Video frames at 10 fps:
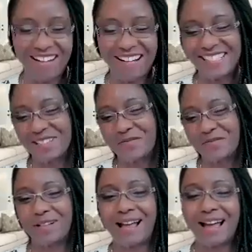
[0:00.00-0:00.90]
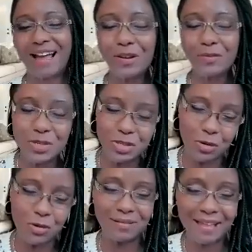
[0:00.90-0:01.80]
awesome. Well, I am
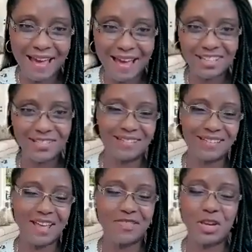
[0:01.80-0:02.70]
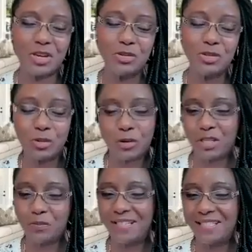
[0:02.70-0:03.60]
so glad, Linette, that you
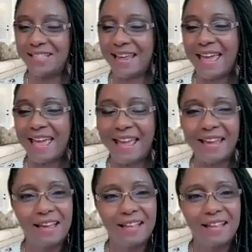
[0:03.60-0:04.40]
joined me today,